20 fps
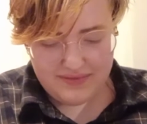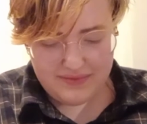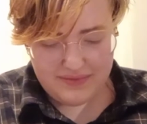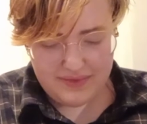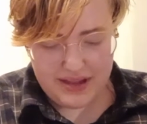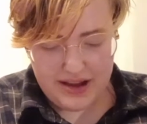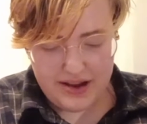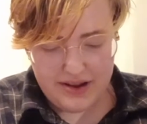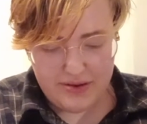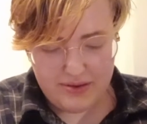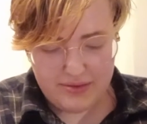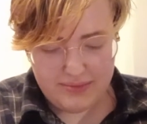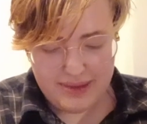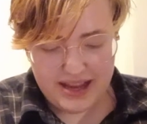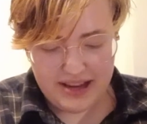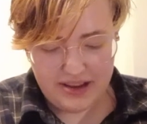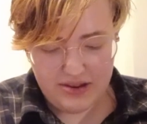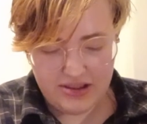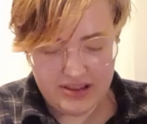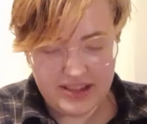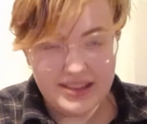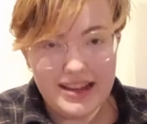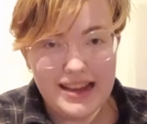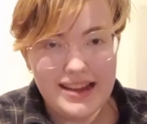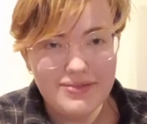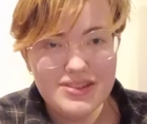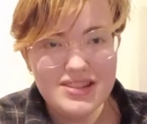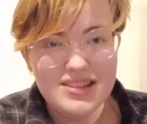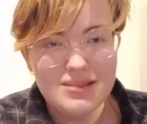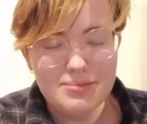No, my goal in
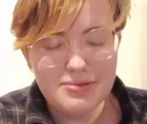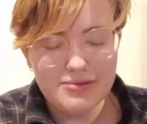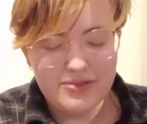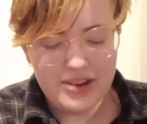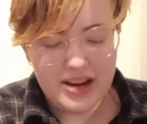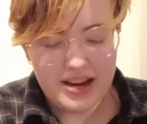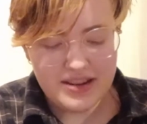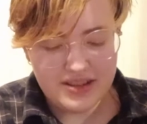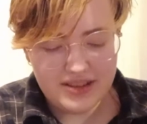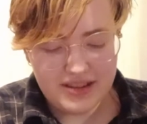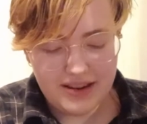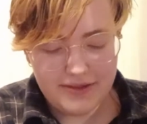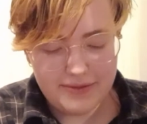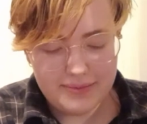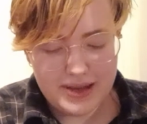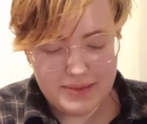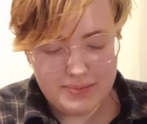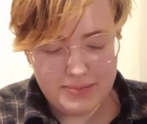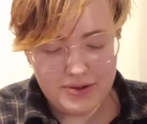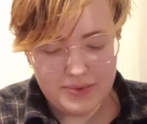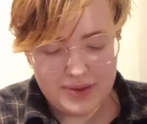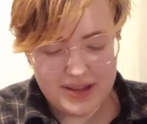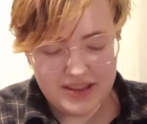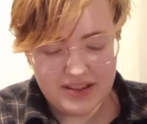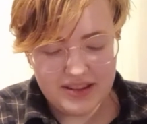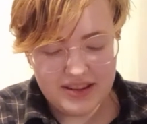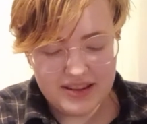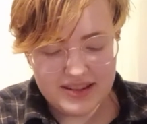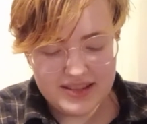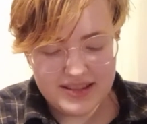life is to befriend enough people with
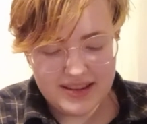dogs